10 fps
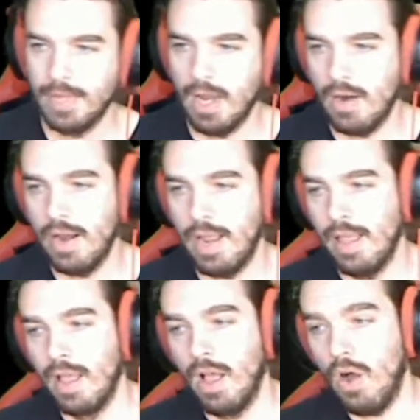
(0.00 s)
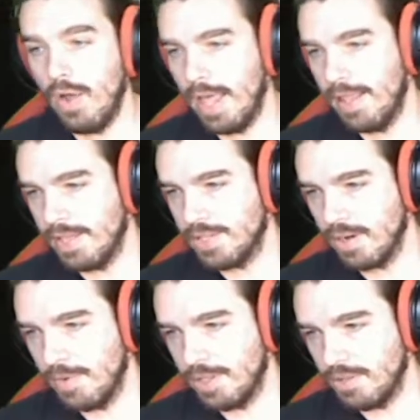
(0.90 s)
Alright. Oh yeah, that's
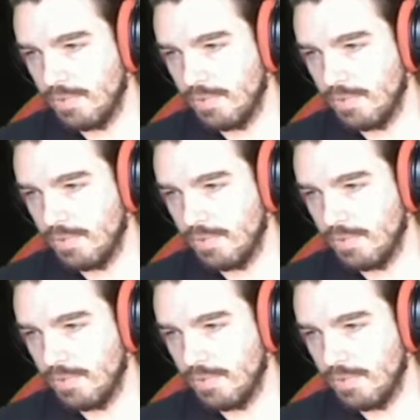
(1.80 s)
right. We do.